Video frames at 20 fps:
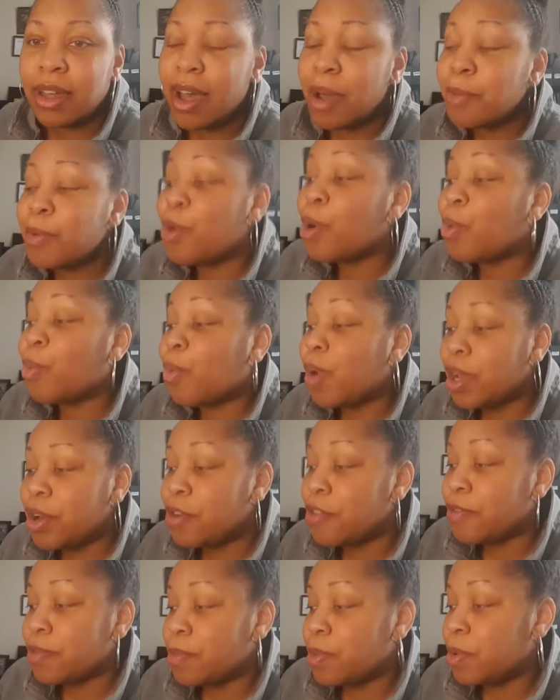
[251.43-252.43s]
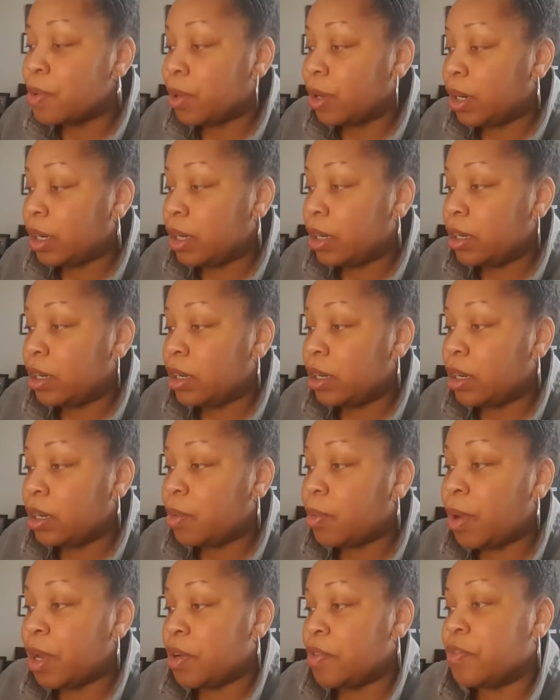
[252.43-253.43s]
I'm going way overboard.
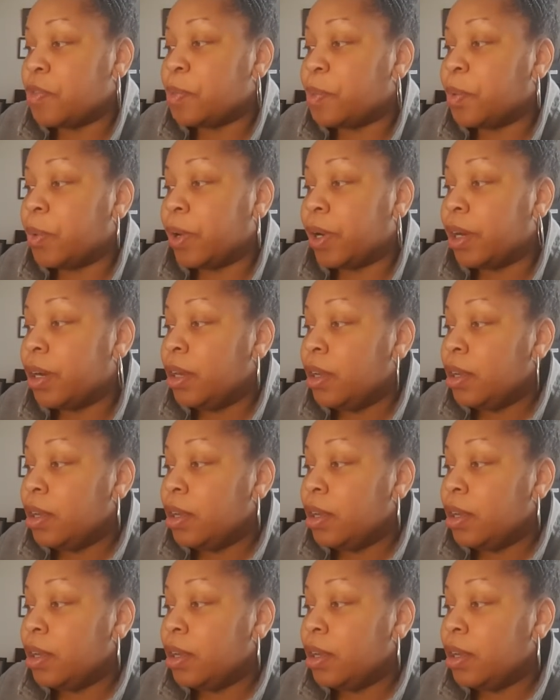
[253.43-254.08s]
Way overboard.